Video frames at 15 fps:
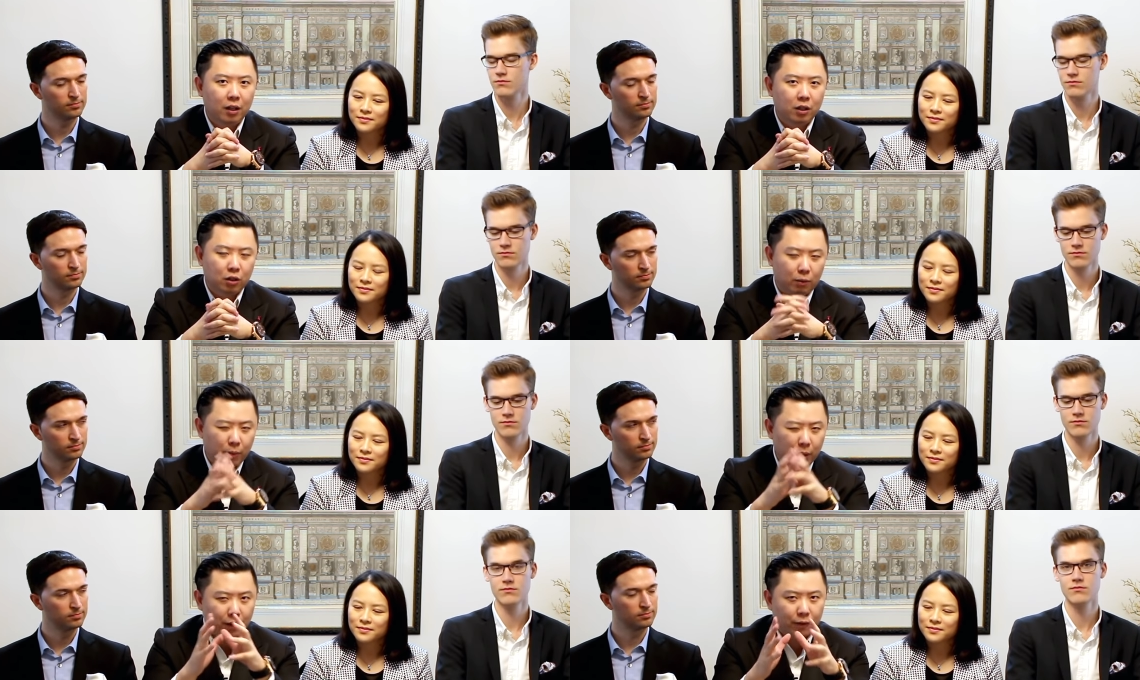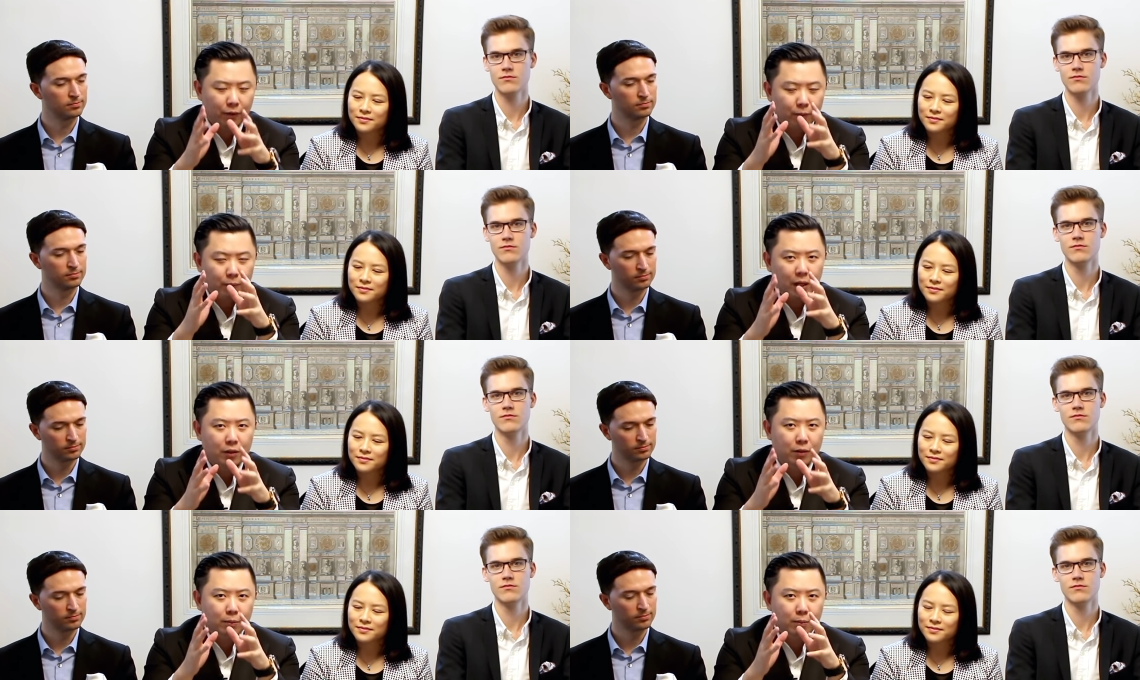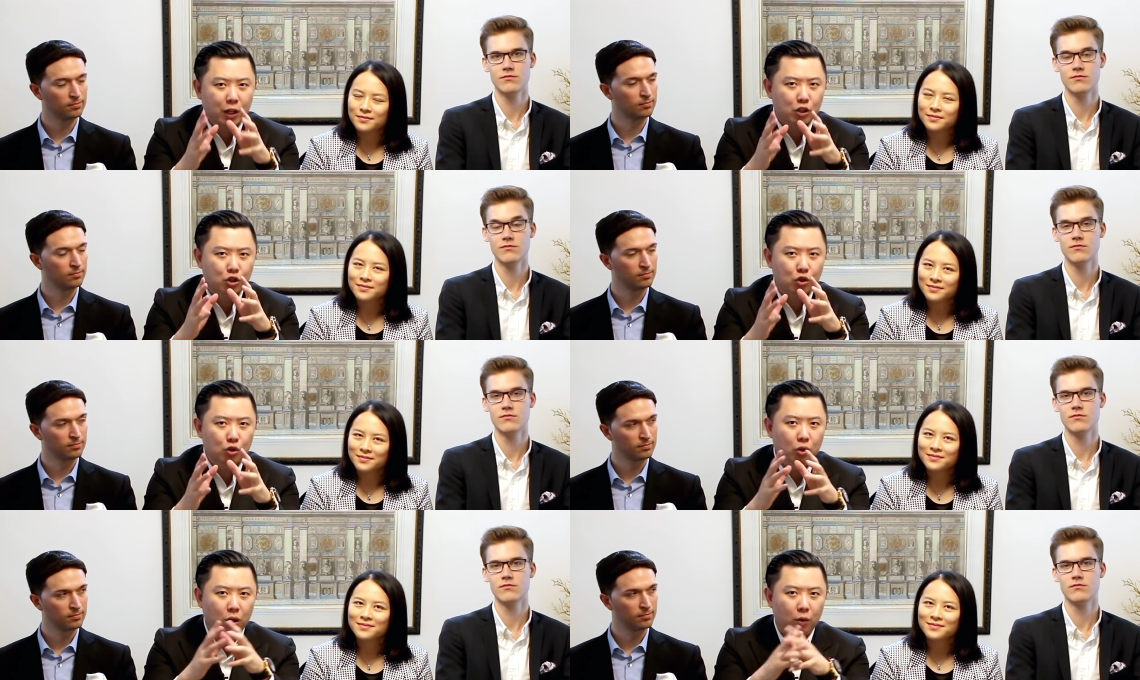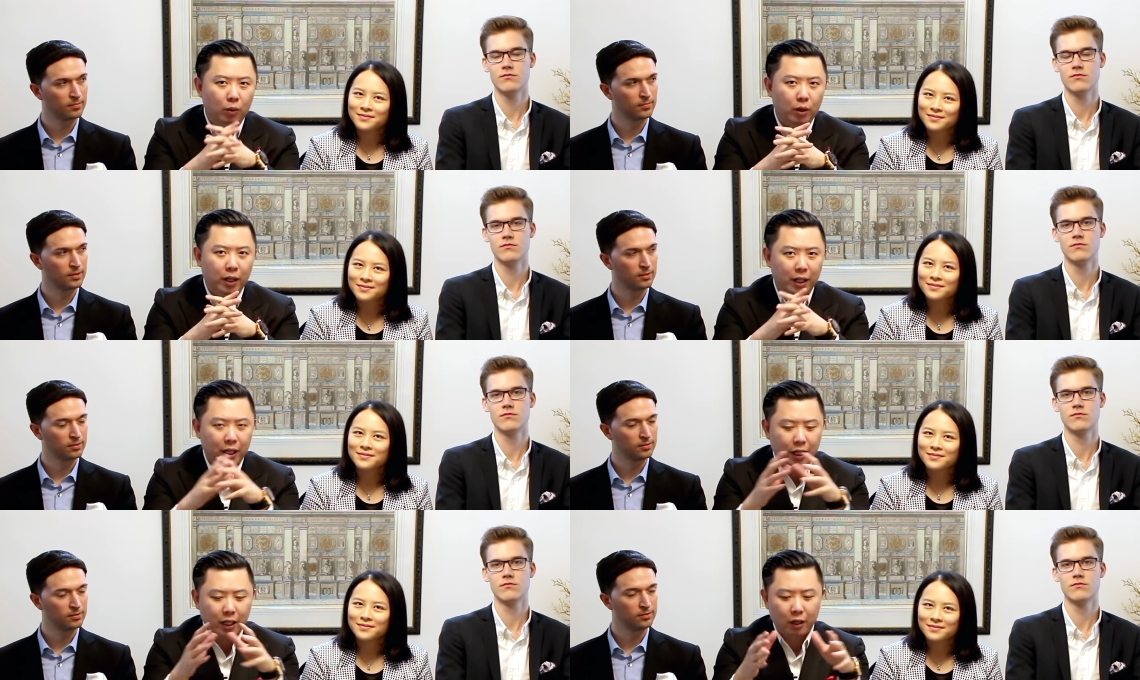Speaker 1: So make make make sure when
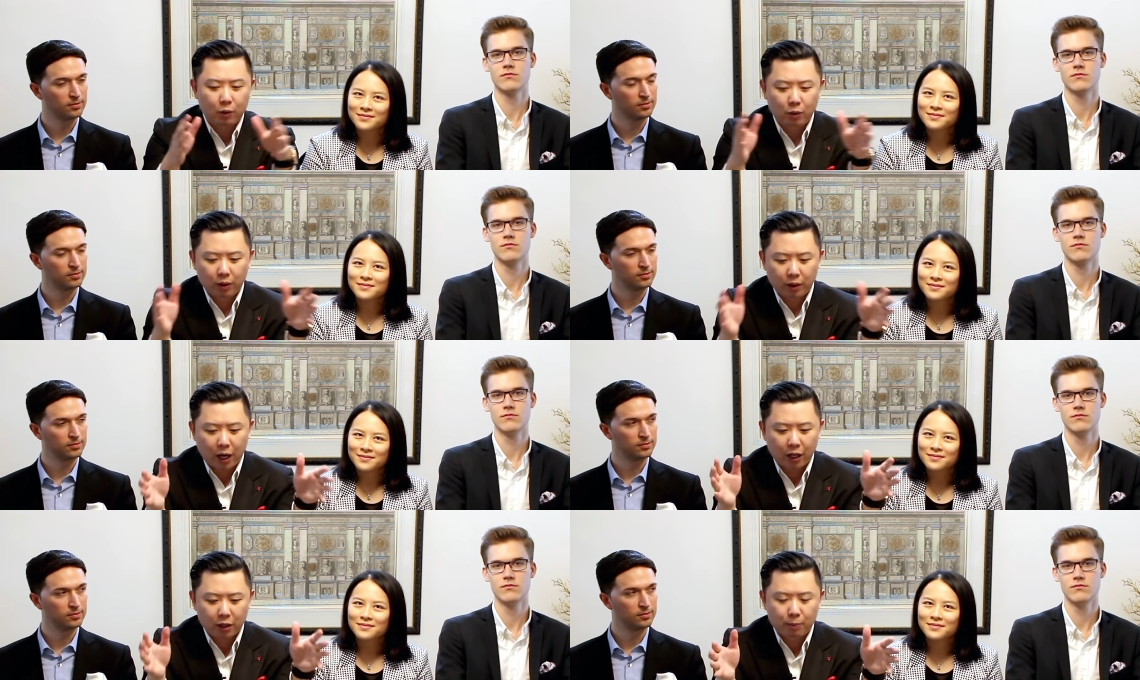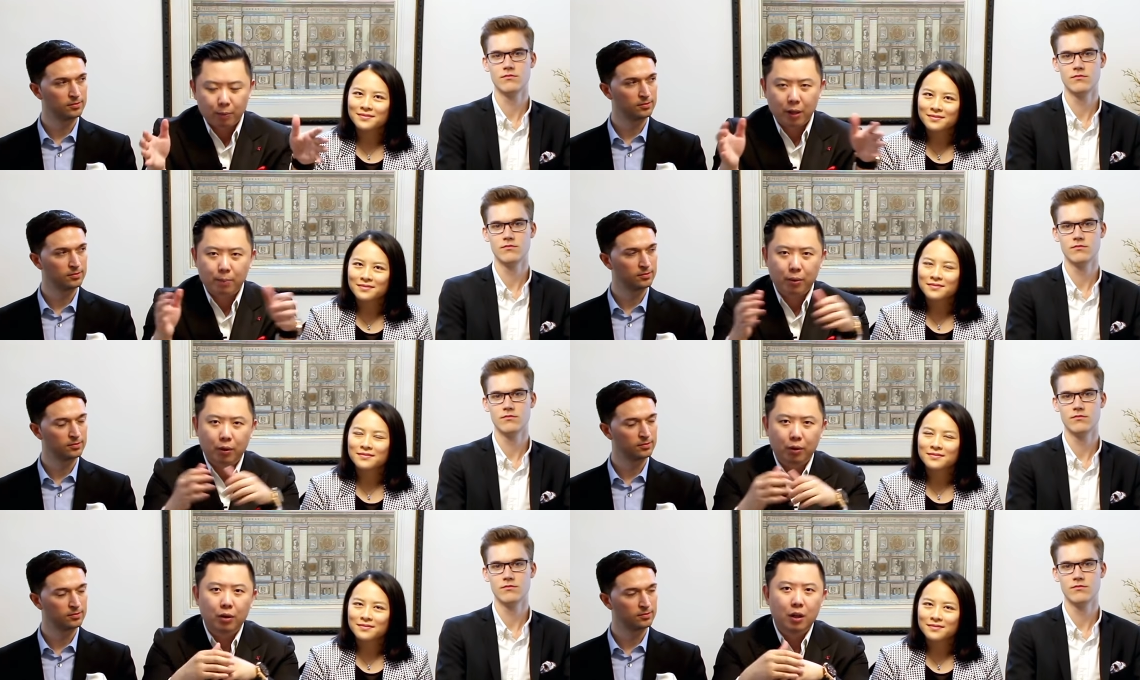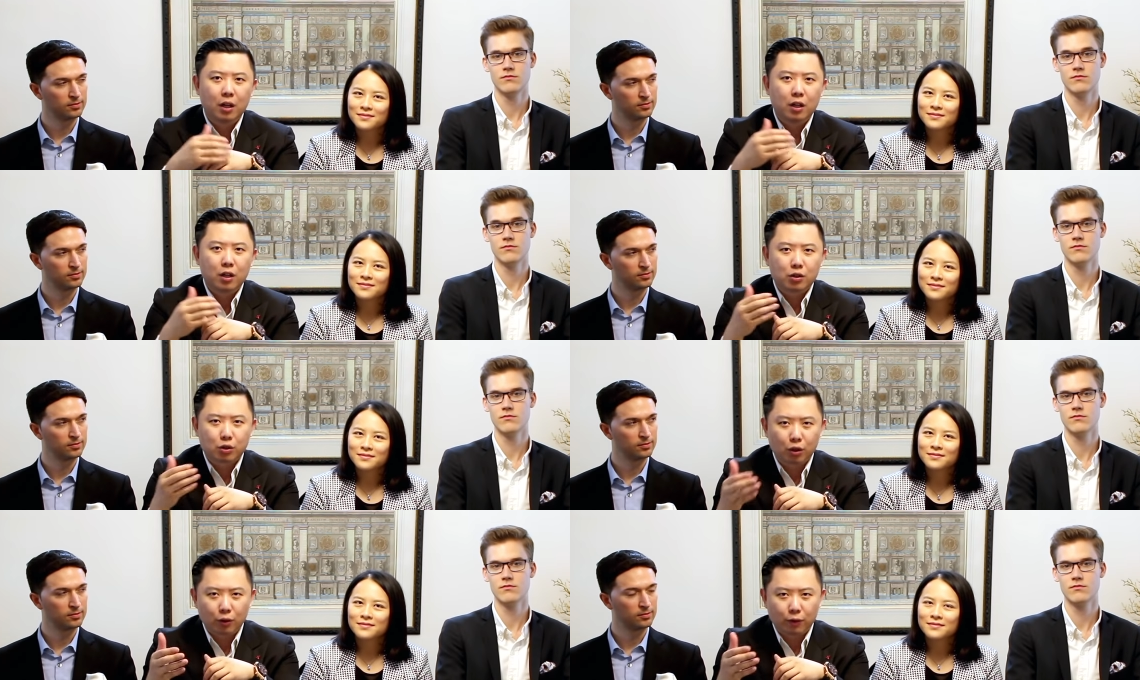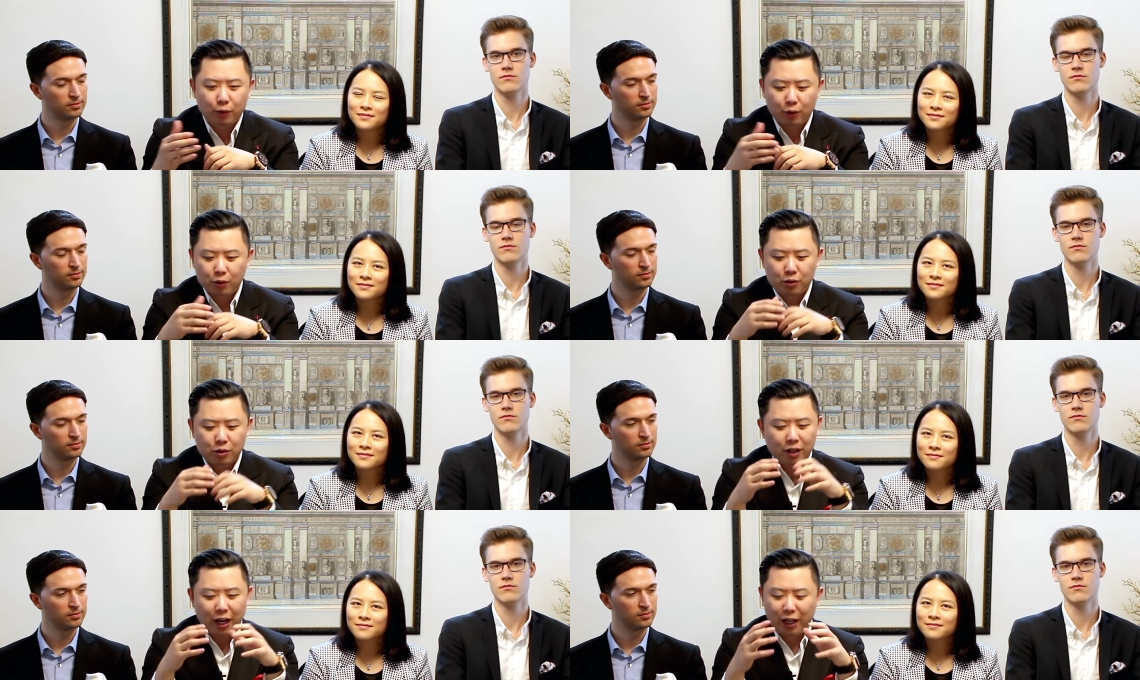you're eating with other people, servers.